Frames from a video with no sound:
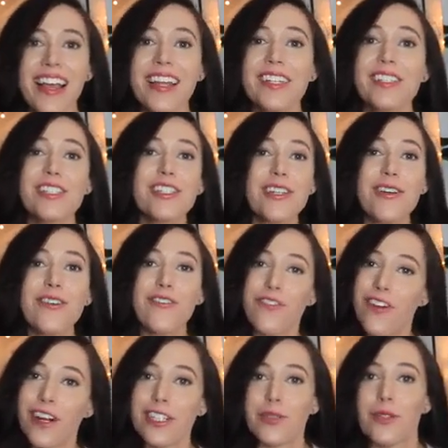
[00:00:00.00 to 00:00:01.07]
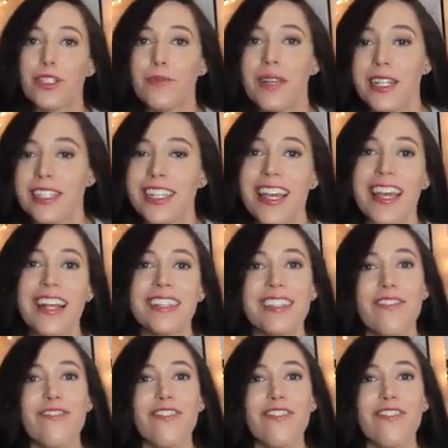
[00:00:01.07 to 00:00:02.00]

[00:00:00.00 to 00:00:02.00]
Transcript: It is June 1st, which means it is